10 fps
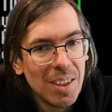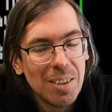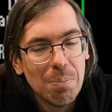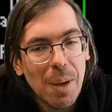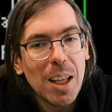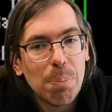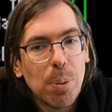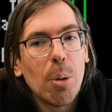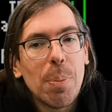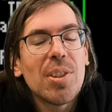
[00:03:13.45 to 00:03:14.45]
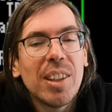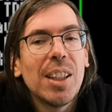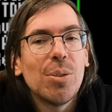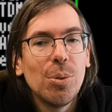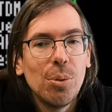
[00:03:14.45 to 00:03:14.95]
made
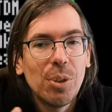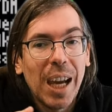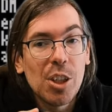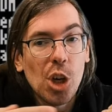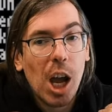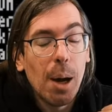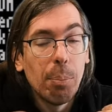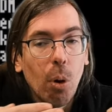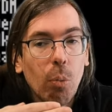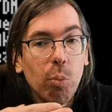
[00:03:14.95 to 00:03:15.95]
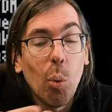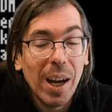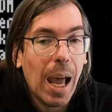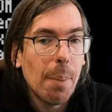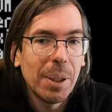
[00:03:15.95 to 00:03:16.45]
purposely to catch up of what
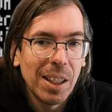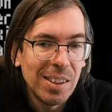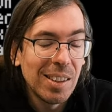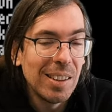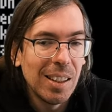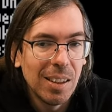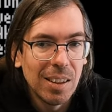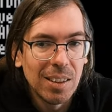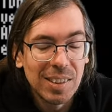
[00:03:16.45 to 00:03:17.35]
happened in the uh,